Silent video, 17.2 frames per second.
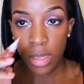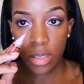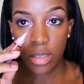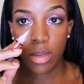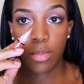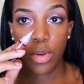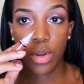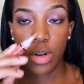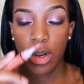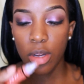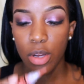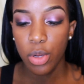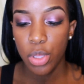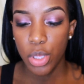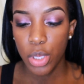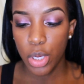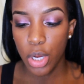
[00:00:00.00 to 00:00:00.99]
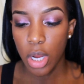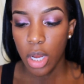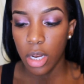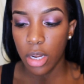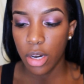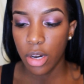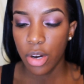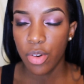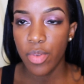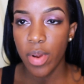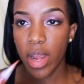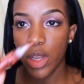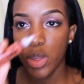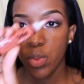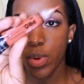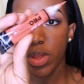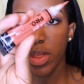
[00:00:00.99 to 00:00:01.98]
So I'm gonna color
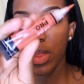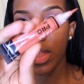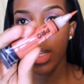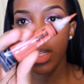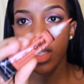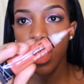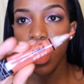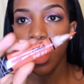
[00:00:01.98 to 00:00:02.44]
correct with this